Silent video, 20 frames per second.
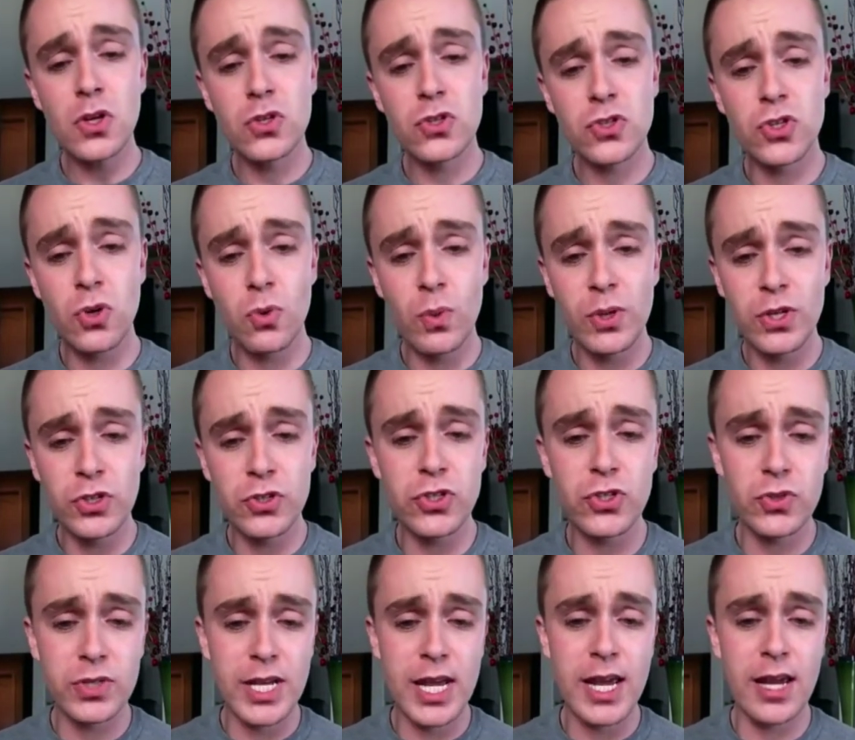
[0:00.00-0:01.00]
So when you
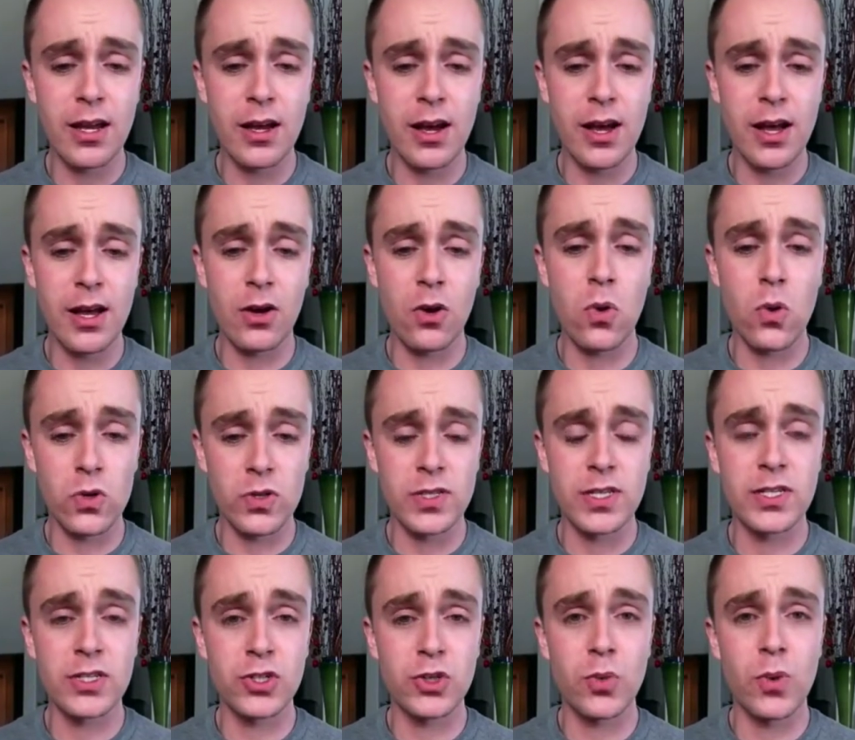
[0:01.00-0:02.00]
do take
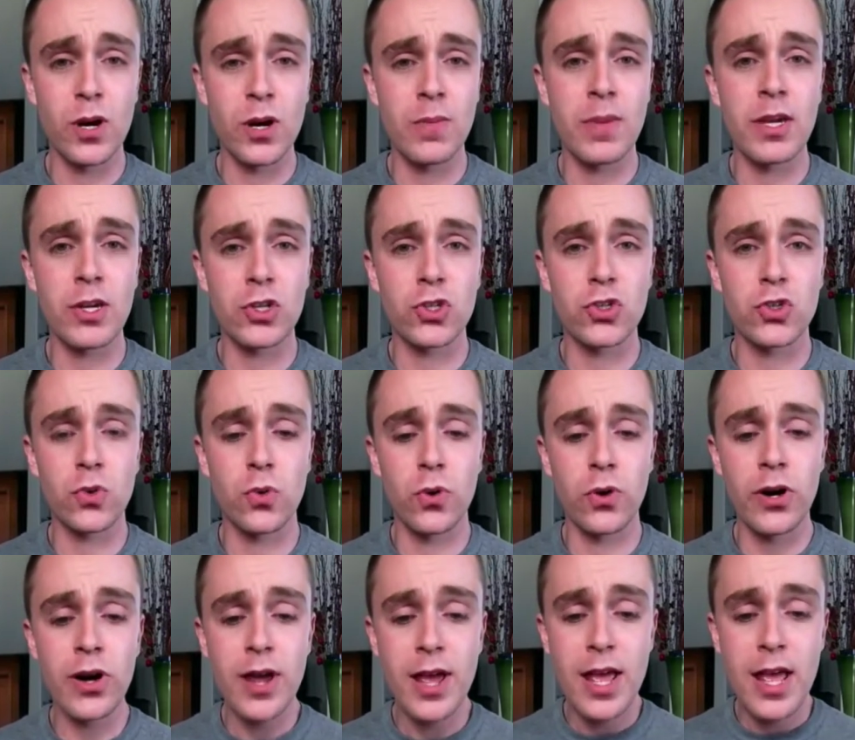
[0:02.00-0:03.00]
courses, you want to make
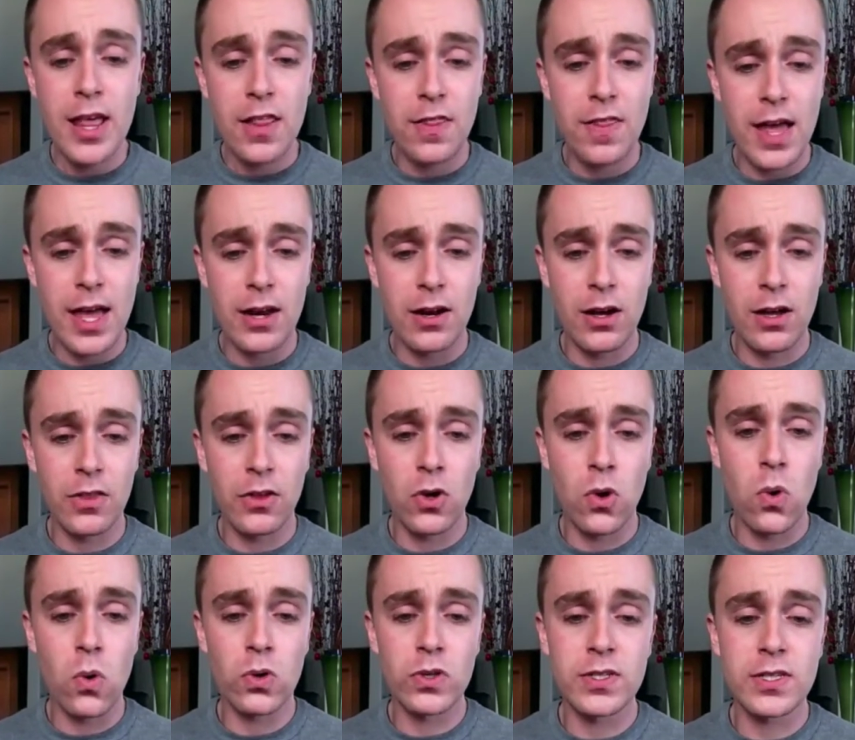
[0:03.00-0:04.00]
sure that the
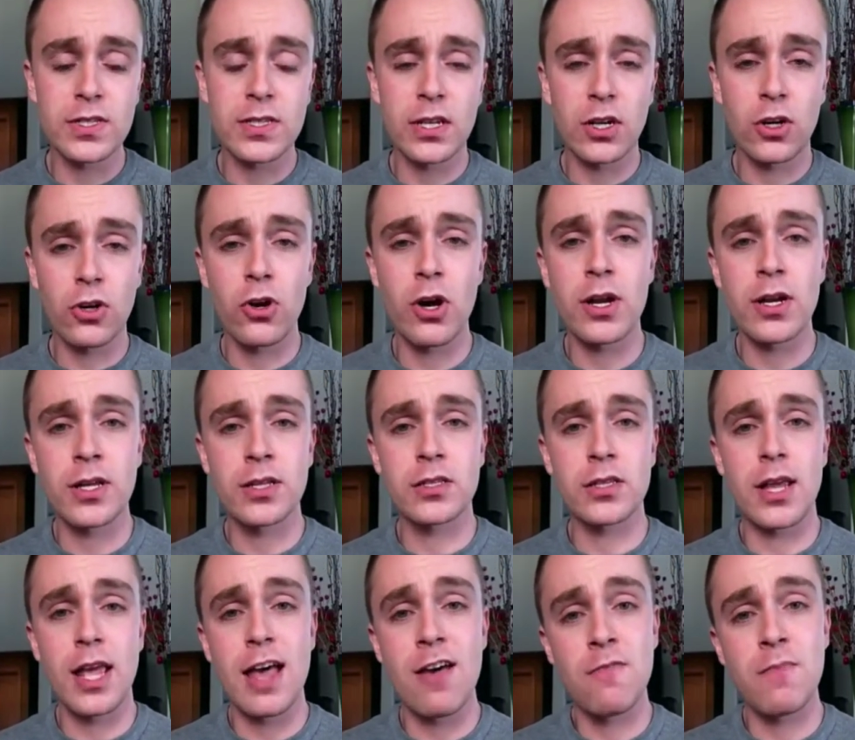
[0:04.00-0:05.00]
courses and credits
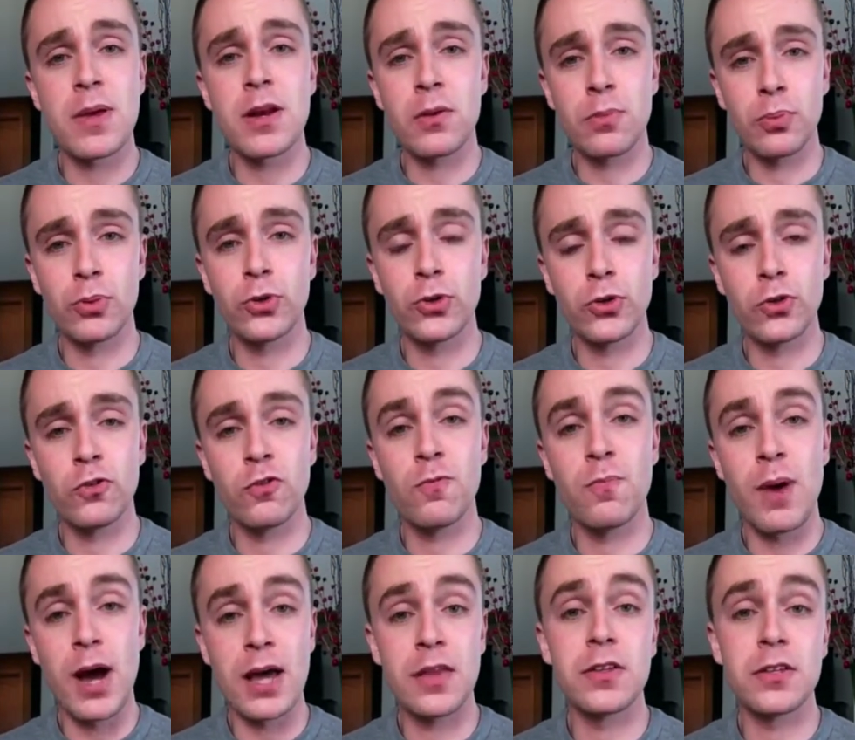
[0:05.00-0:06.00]
have been approved
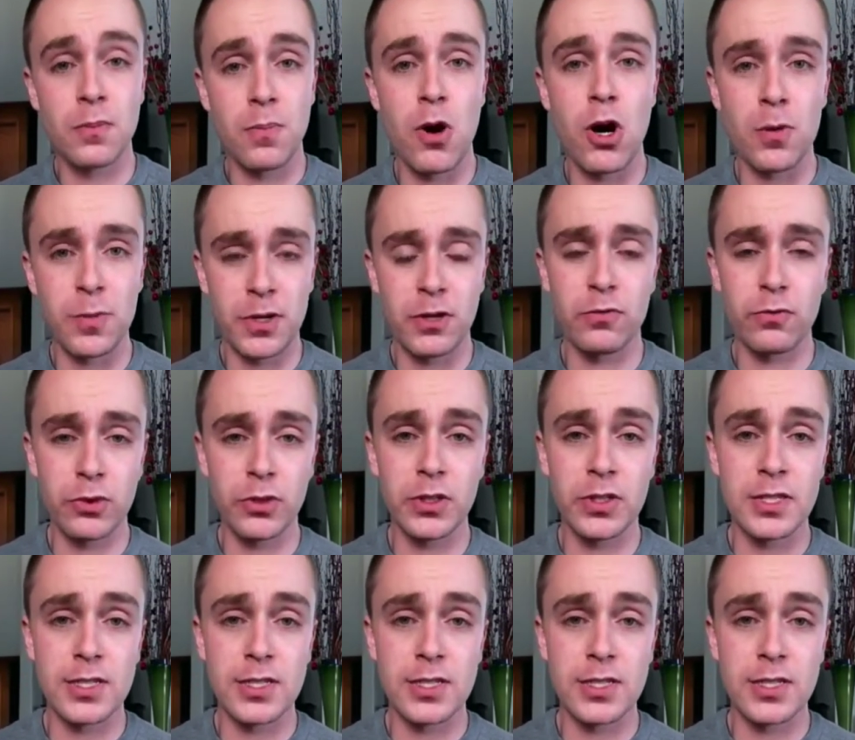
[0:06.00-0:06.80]
by the Department of Real